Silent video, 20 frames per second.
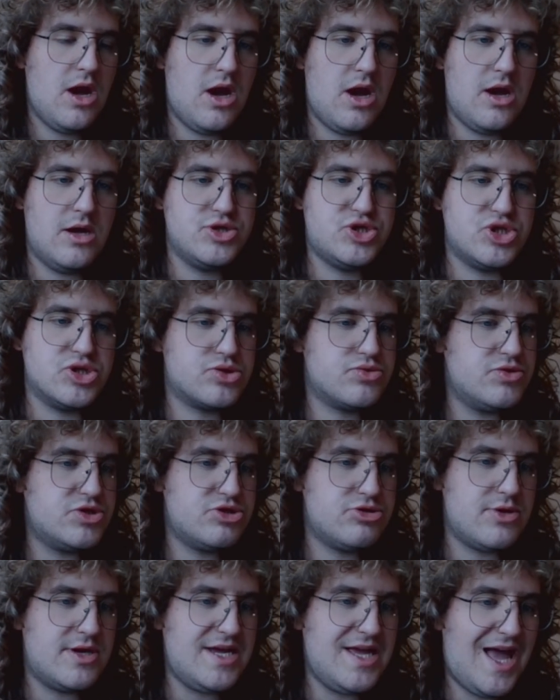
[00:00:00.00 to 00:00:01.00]
Just
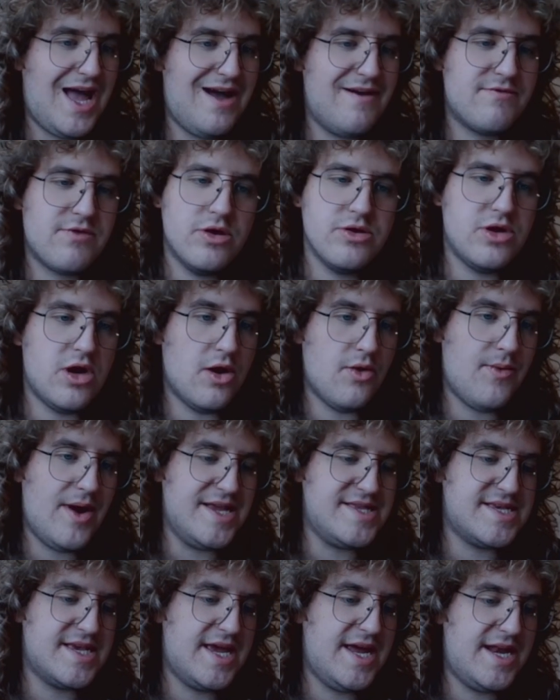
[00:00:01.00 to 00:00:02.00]
retreat. I've got no way
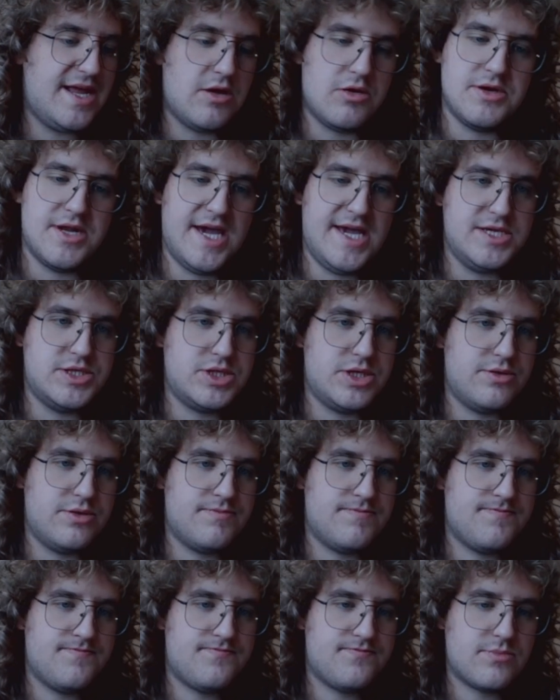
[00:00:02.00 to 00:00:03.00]
to hit it on h2.
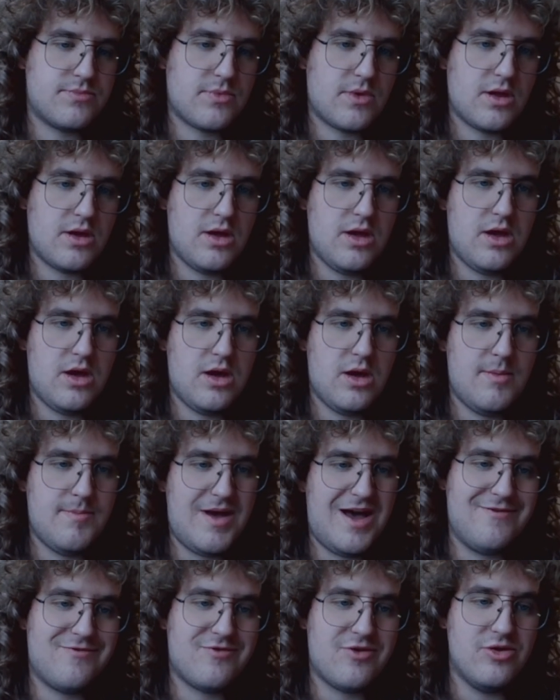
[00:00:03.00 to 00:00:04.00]

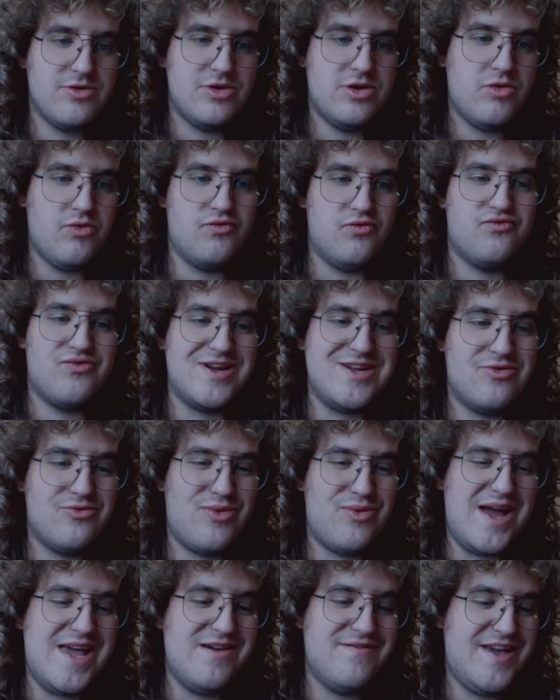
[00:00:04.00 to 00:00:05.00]
I've got no real
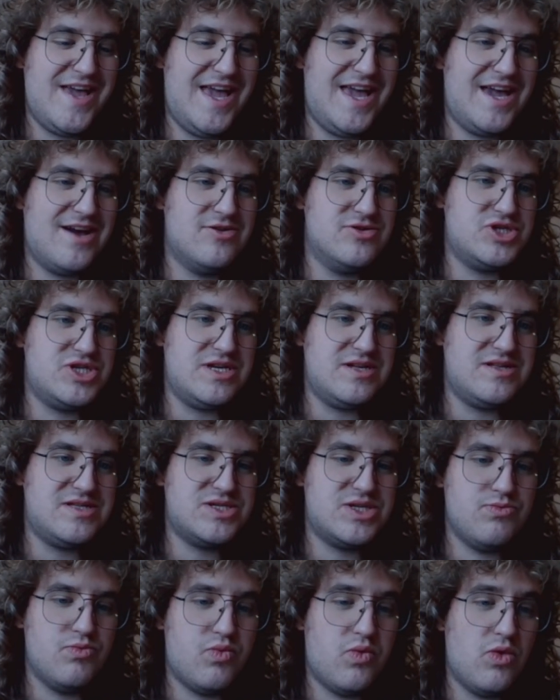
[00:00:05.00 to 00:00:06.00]
way of hitting on
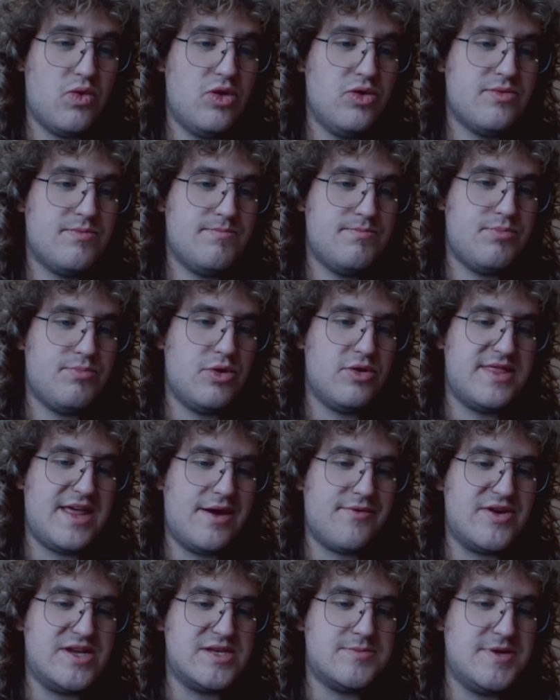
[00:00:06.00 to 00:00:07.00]
g1, but
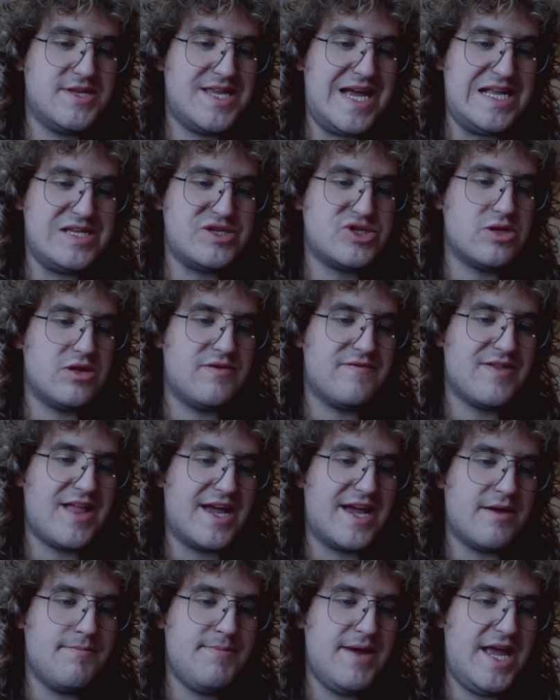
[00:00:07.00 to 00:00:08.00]
there is potential of
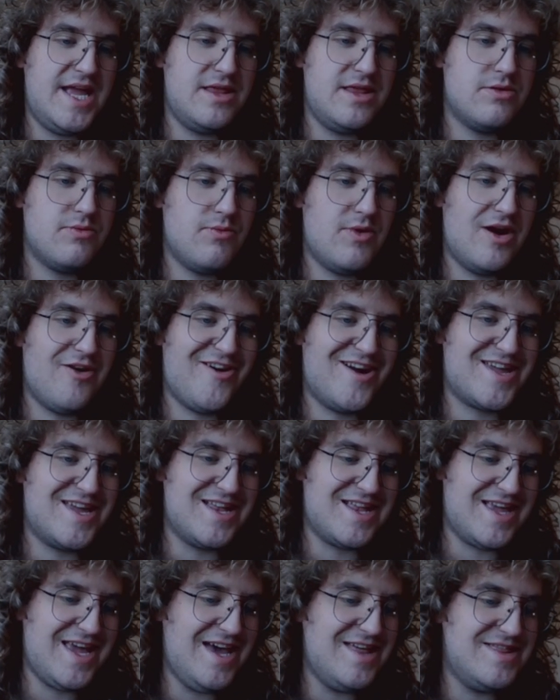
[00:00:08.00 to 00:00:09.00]
like a pin where I
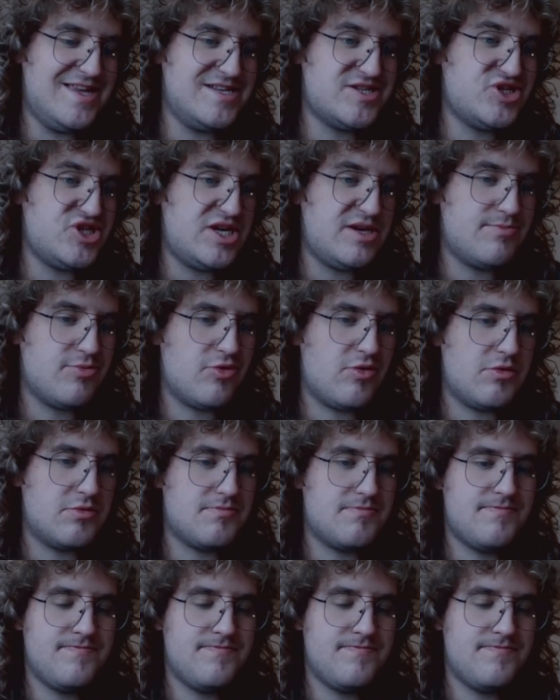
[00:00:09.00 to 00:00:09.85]
can get this g pawn.